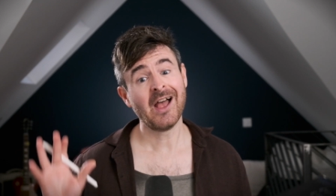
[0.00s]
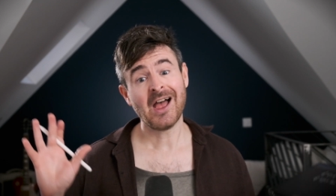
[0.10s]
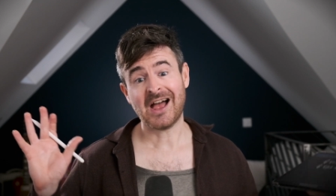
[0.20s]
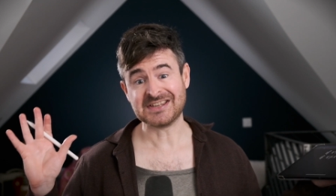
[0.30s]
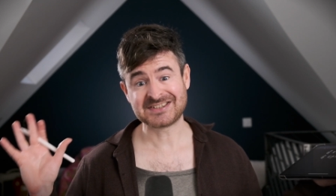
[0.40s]

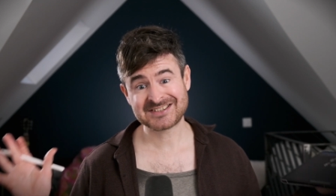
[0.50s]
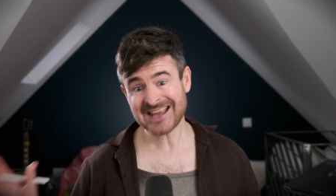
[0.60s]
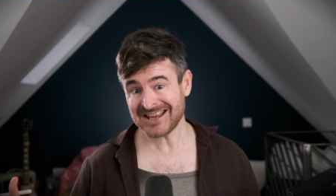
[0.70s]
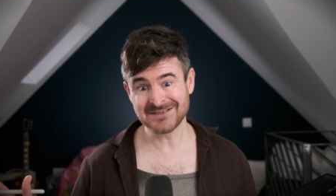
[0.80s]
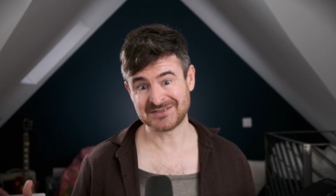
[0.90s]
A
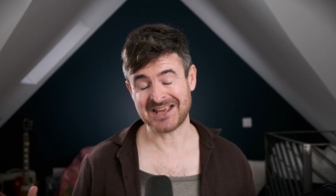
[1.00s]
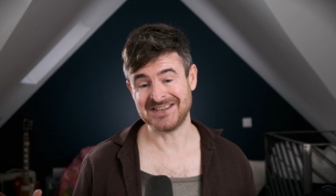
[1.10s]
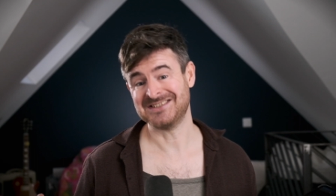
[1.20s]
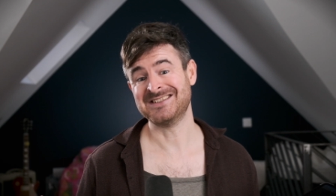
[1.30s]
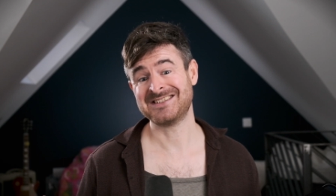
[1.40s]
set of
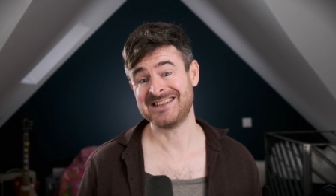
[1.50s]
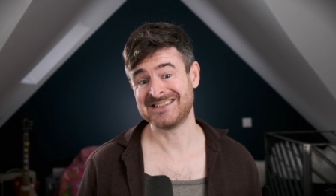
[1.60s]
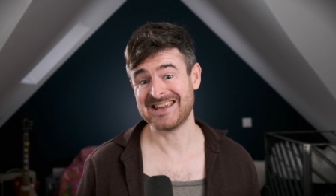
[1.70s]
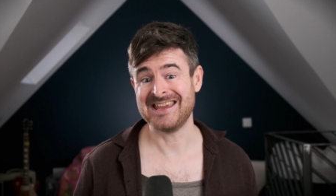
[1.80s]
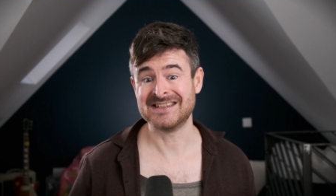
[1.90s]

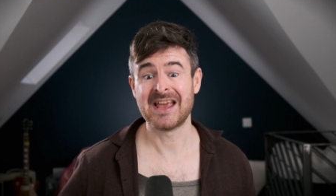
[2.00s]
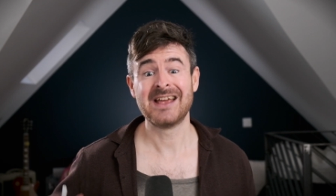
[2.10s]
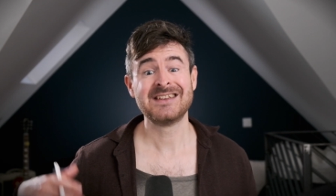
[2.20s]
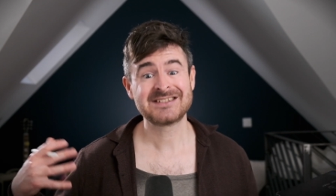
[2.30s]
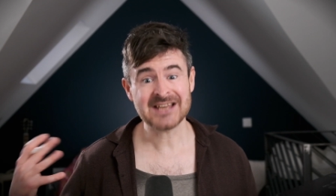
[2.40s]
sentences is
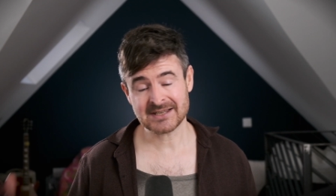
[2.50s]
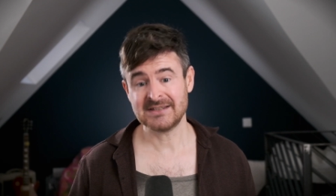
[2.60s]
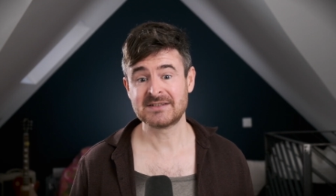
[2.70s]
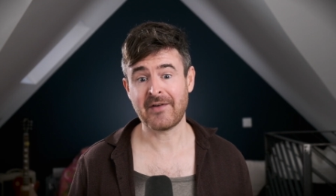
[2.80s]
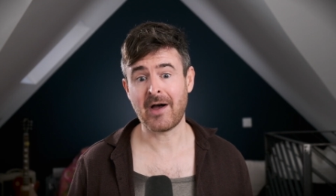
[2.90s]

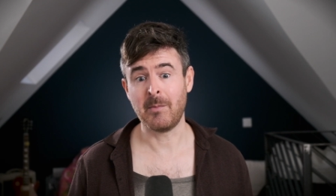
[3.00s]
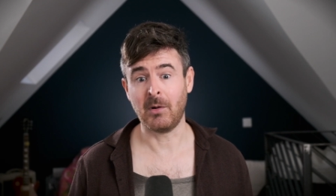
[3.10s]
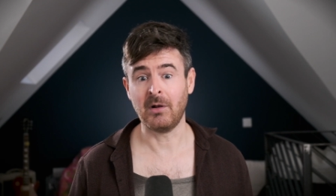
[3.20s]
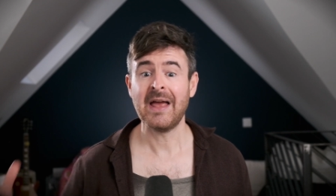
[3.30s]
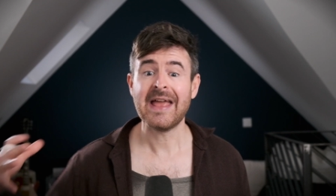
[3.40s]

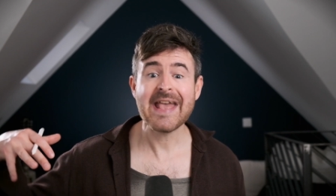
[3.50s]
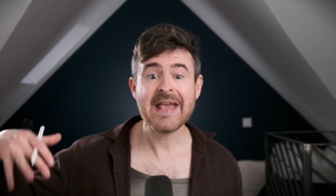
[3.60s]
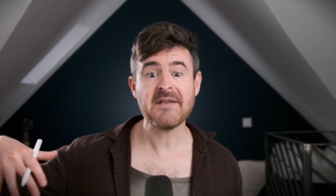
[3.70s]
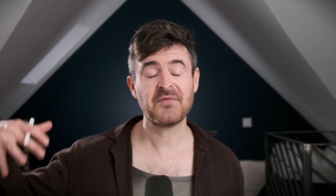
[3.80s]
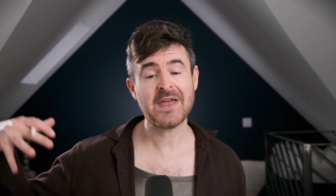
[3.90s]
satisfiable
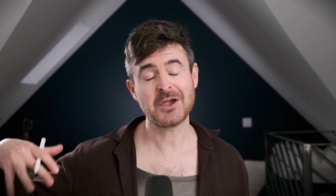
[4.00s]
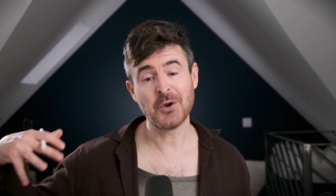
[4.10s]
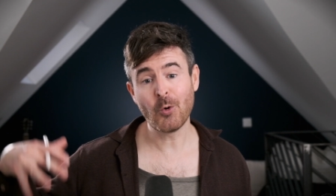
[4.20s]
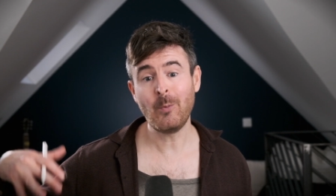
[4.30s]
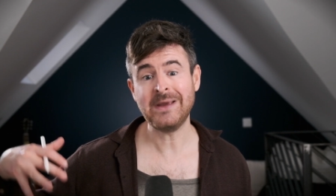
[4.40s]
if they can
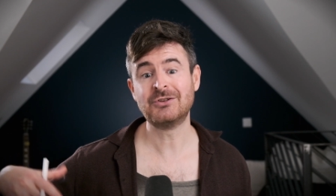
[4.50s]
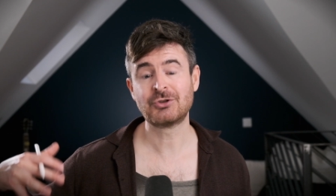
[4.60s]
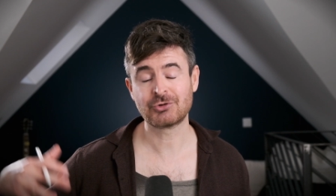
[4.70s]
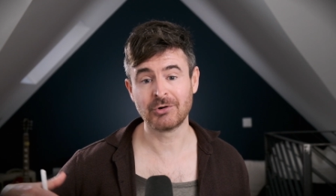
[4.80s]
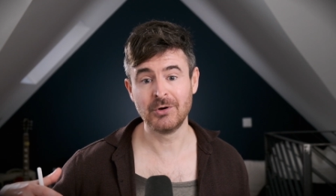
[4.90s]
all be
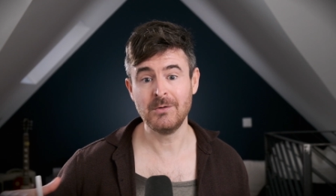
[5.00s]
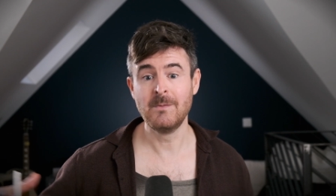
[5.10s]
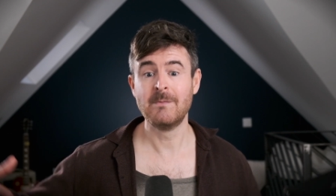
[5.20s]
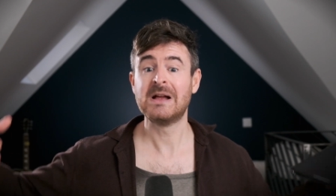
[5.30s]
true